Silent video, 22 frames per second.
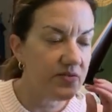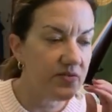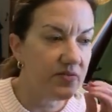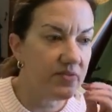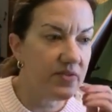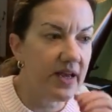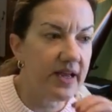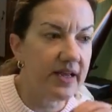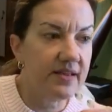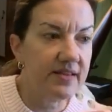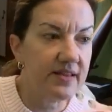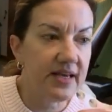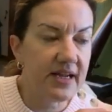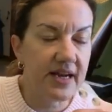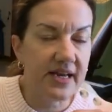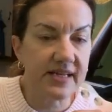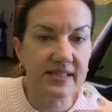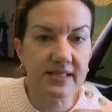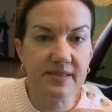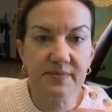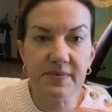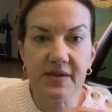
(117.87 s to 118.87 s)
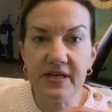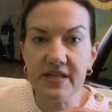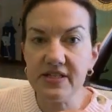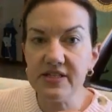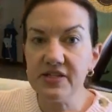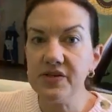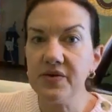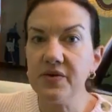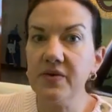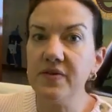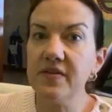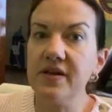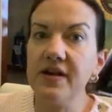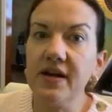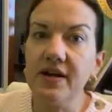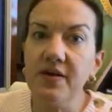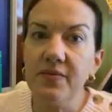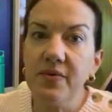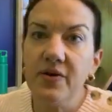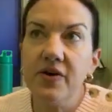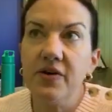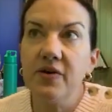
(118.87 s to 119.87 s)
like that I speak to and that
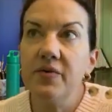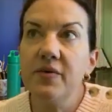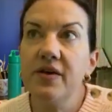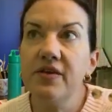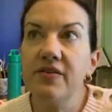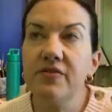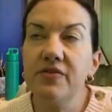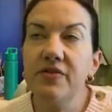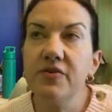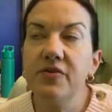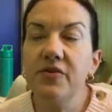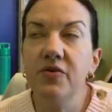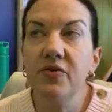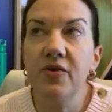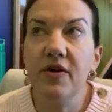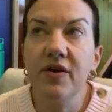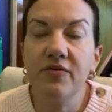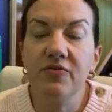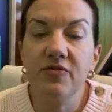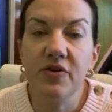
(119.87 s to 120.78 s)
I work with who have